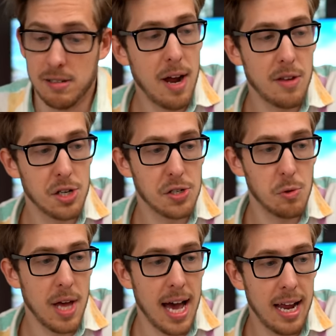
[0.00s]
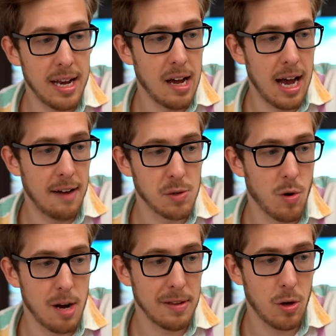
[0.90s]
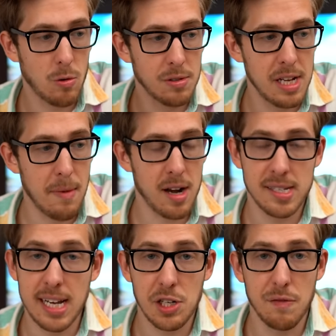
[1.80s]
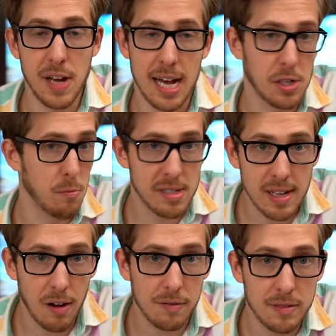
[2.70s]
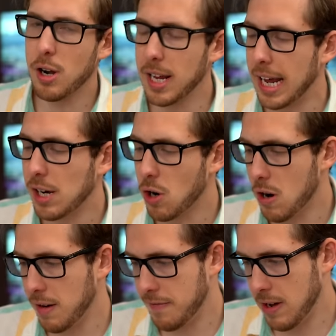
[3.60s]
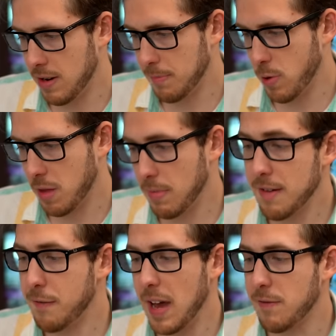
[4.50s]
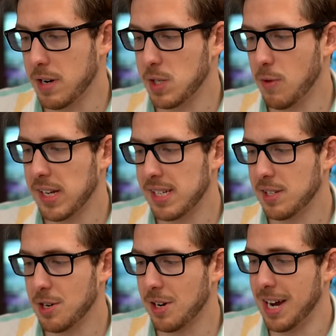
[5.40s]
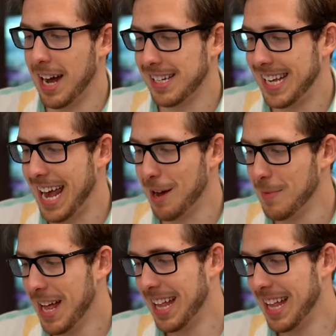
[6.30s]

I'd rather just do that and not have to worry about the whole demonetization fiasco myself. Eternity Incarnate followed up with, my favorite is when they censor goddamn.